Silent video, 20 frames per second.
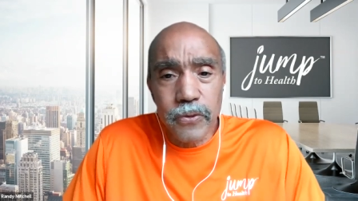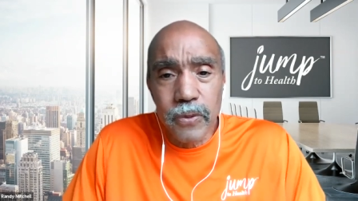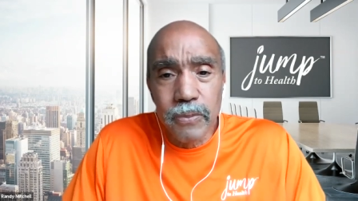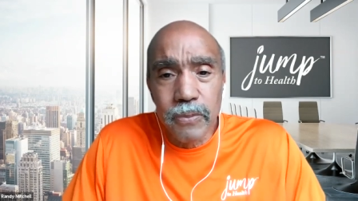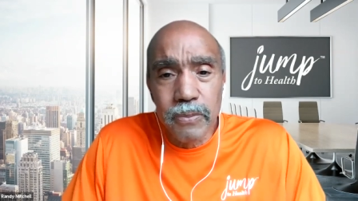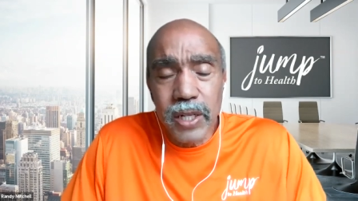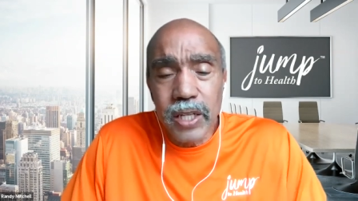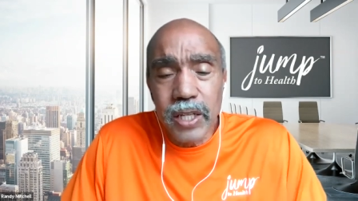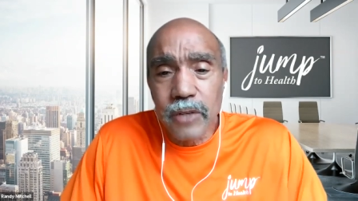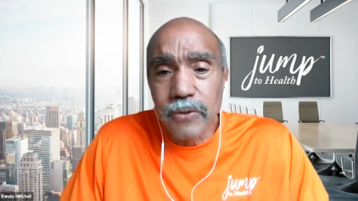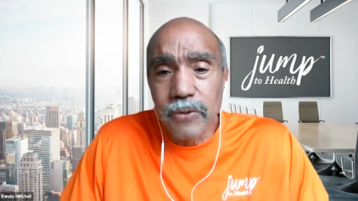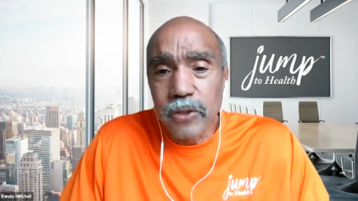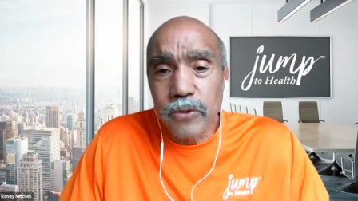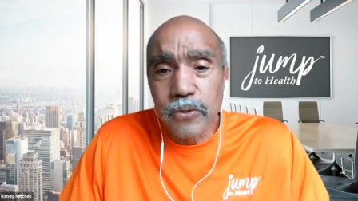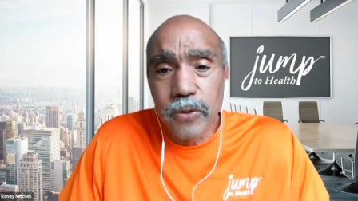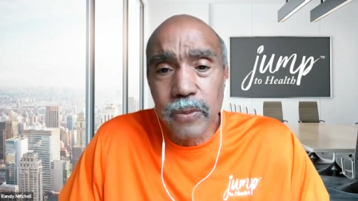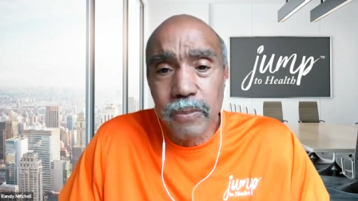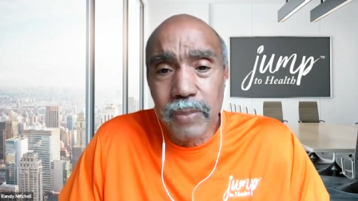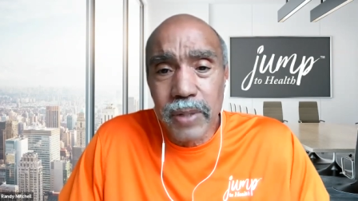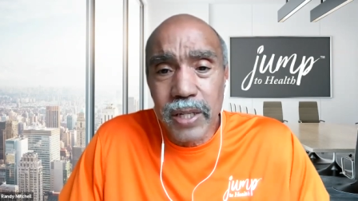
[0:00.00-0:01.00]
for many of
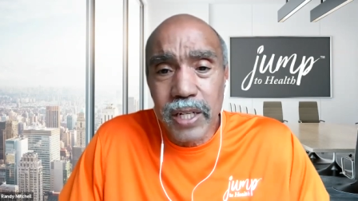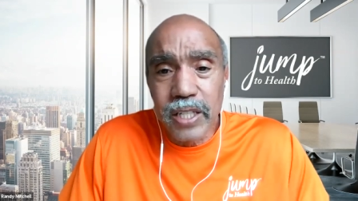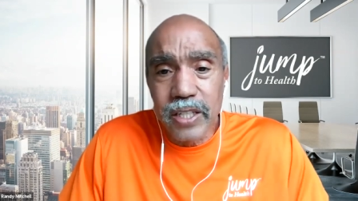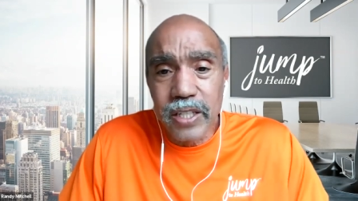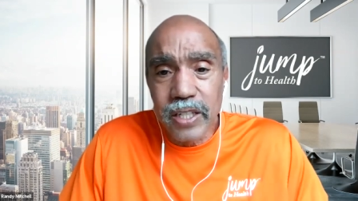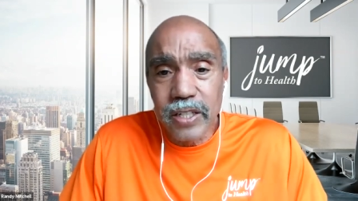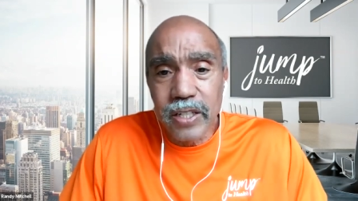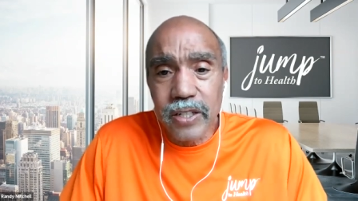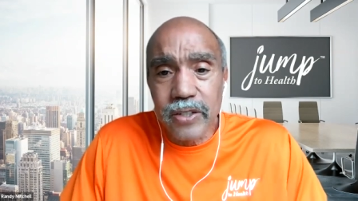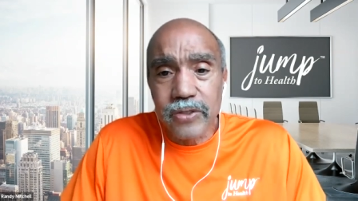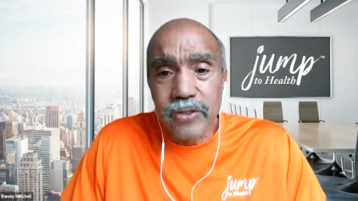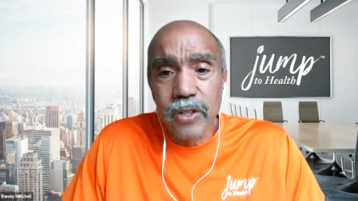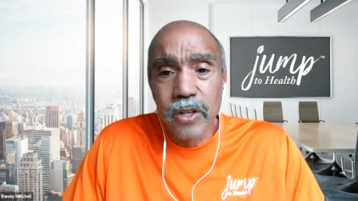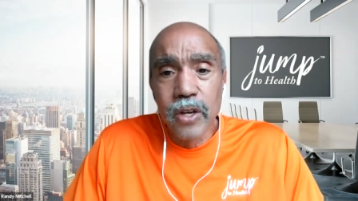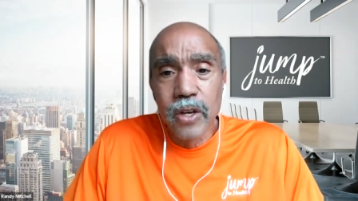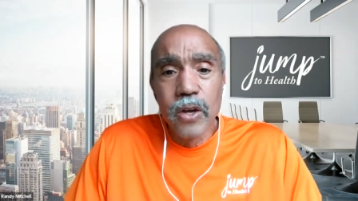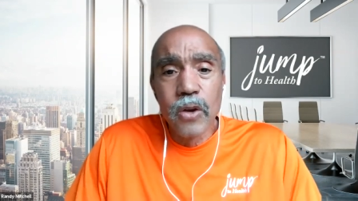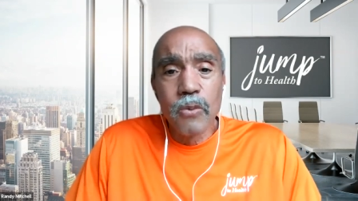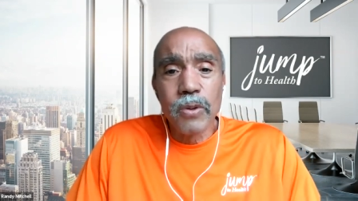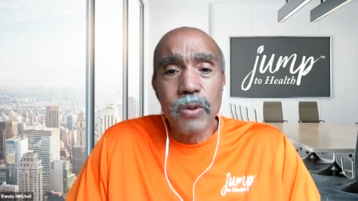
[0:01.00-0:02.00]
us, for many years,
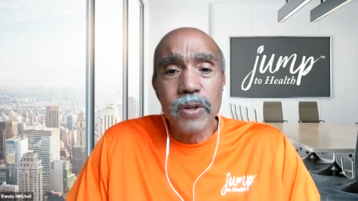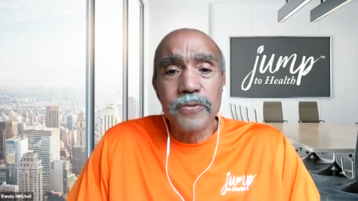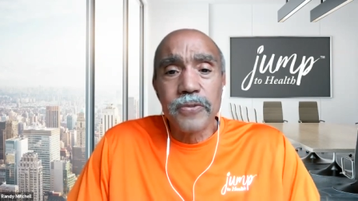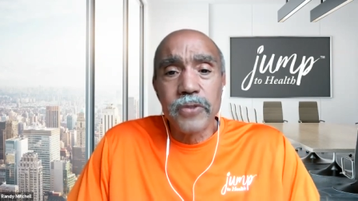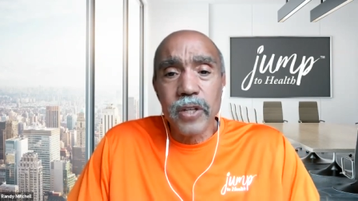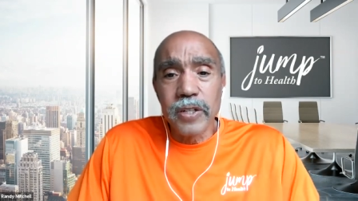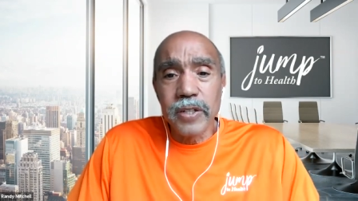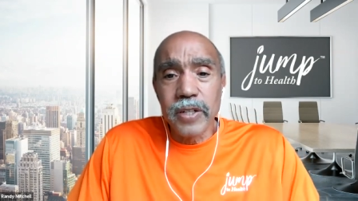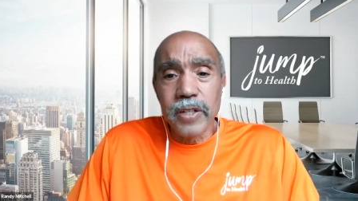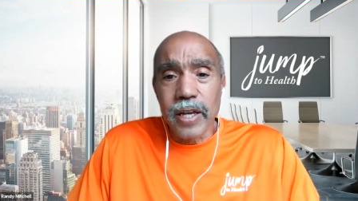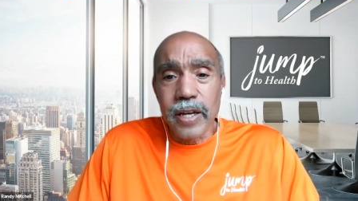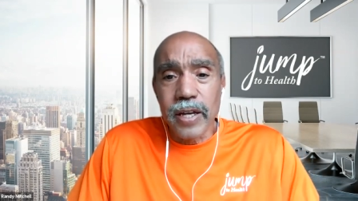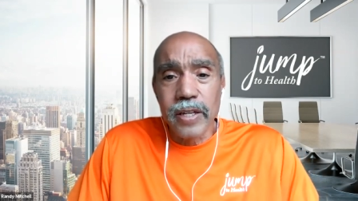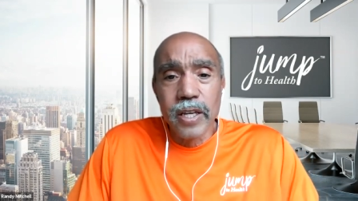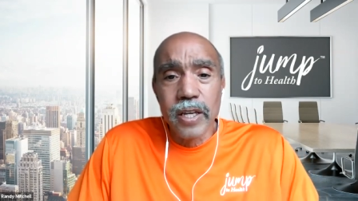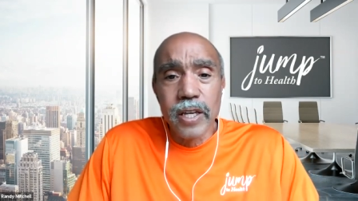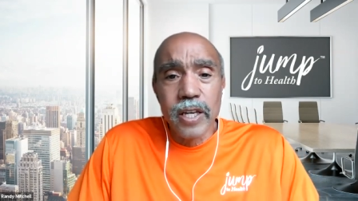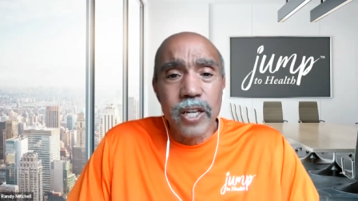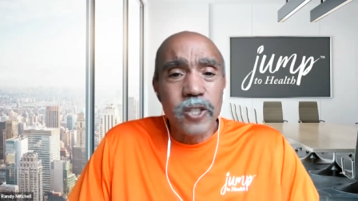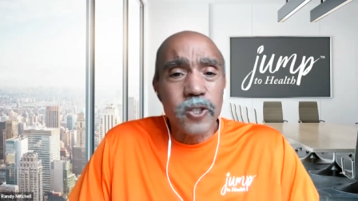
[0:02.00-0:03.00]
we've done
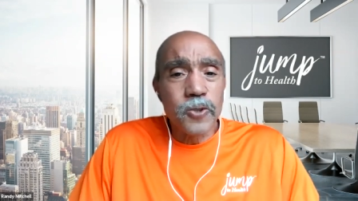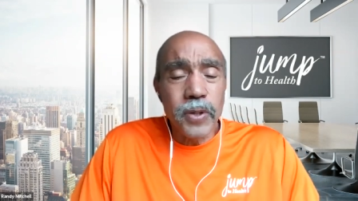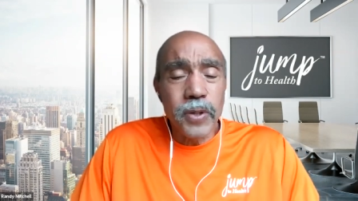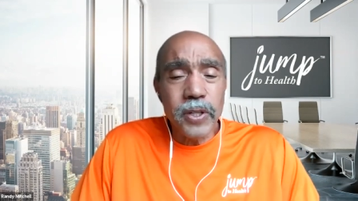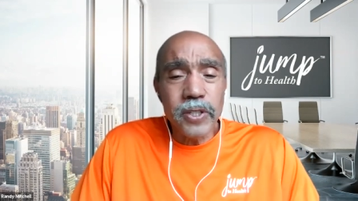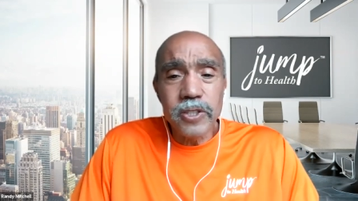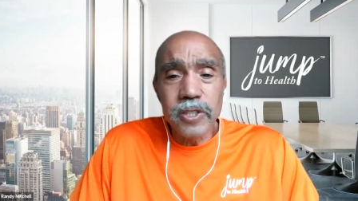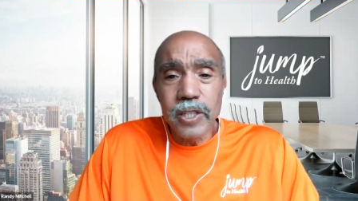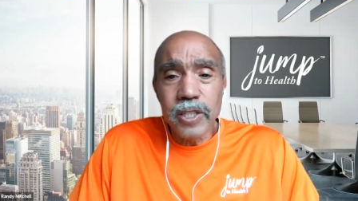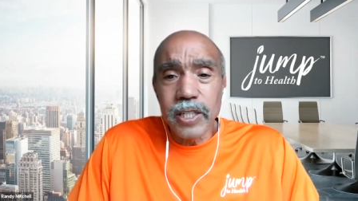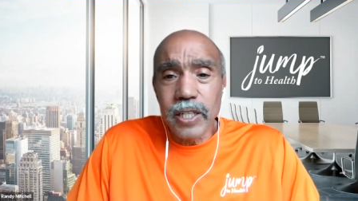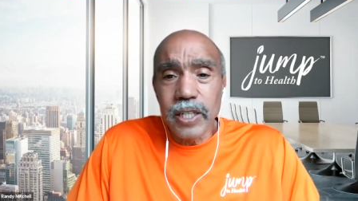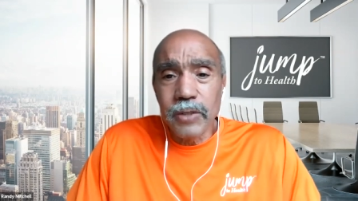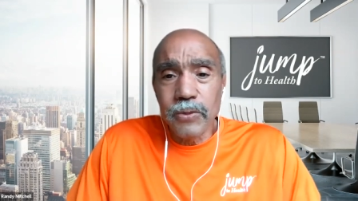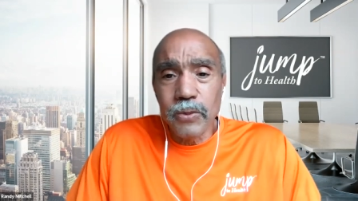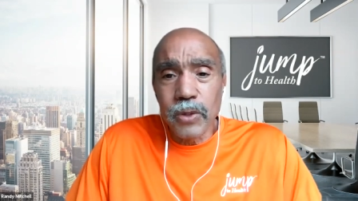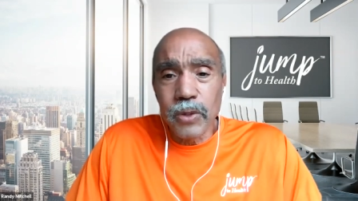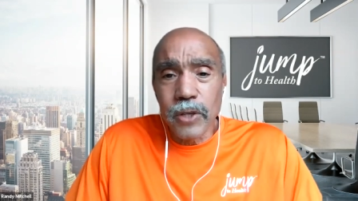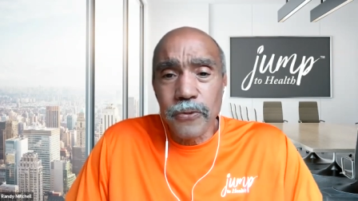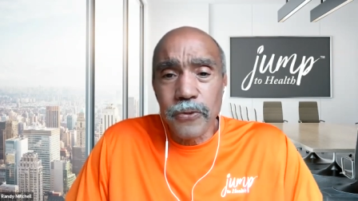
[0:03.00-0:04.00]
that, especially
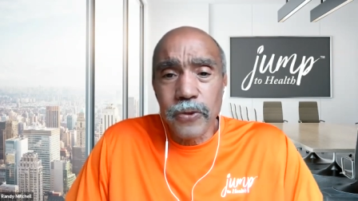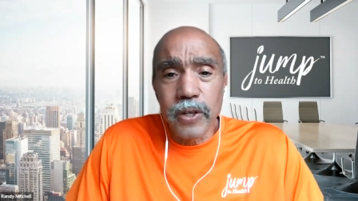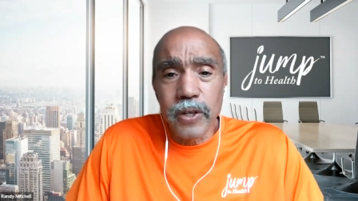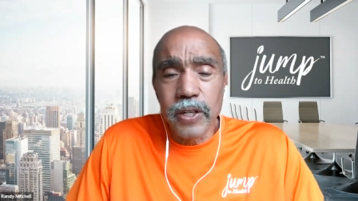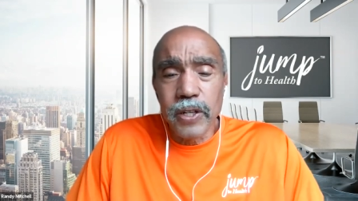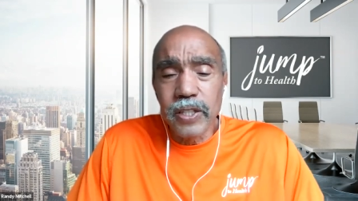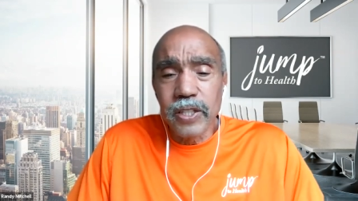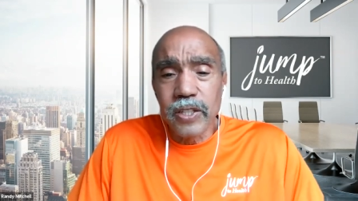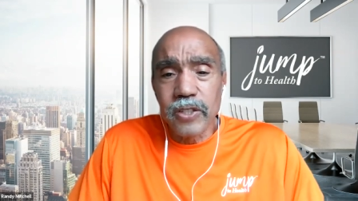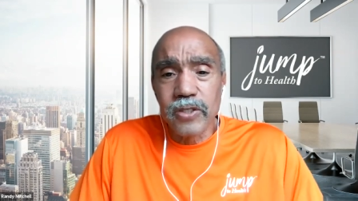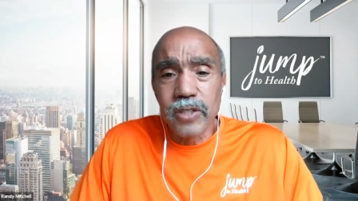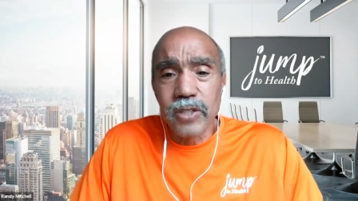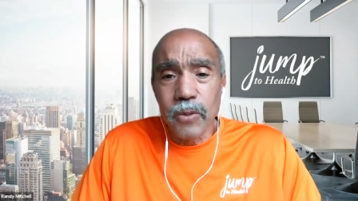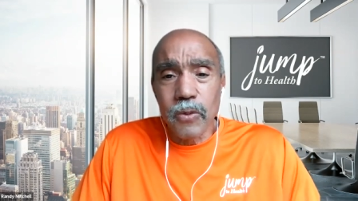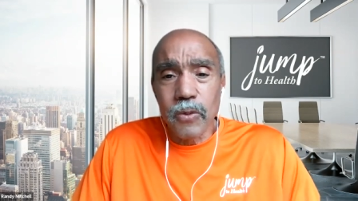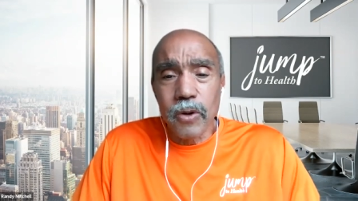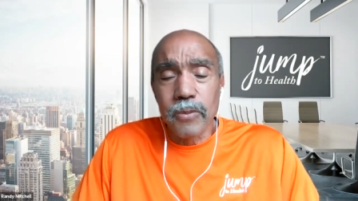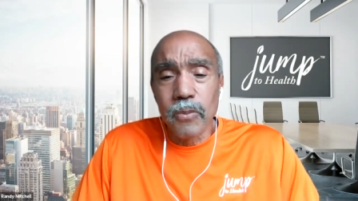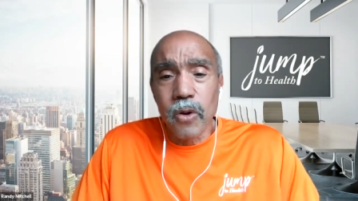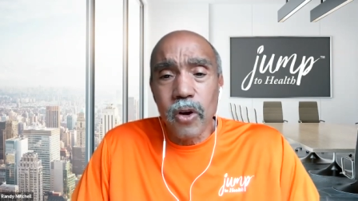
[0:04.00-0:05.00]
in, if you're in this
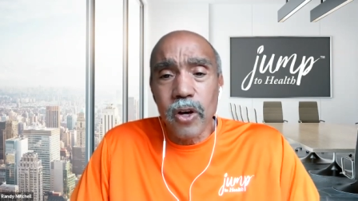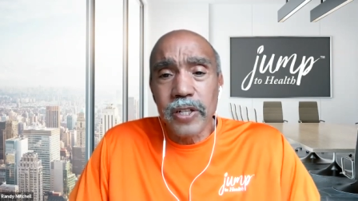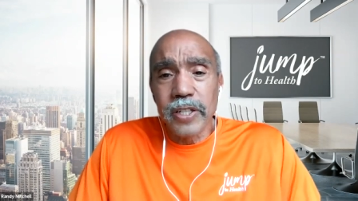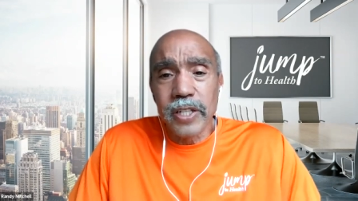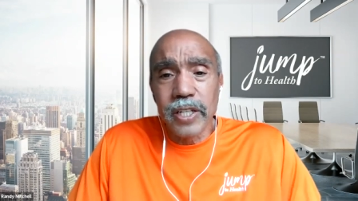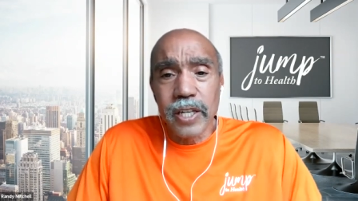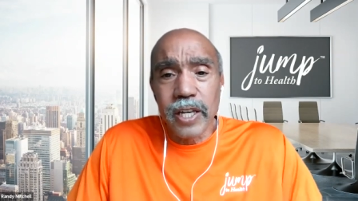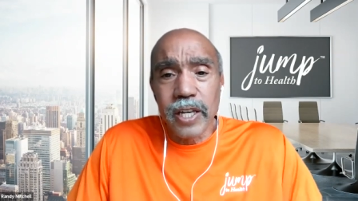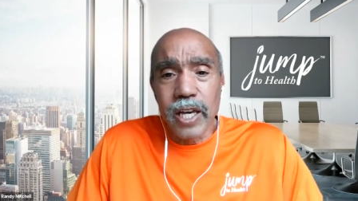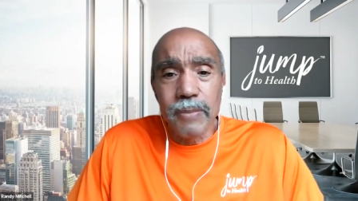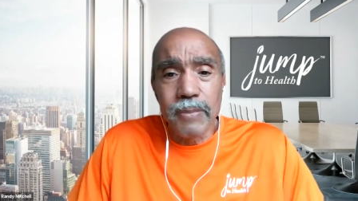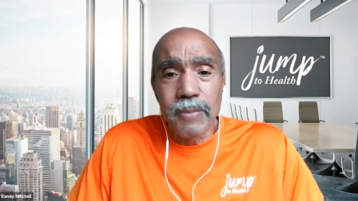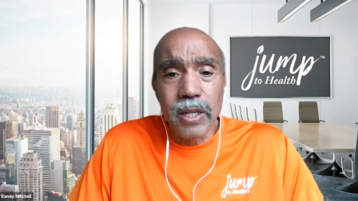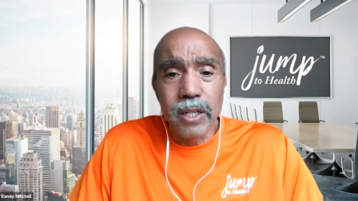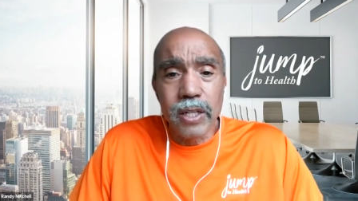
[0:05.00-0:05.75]
network marketing game.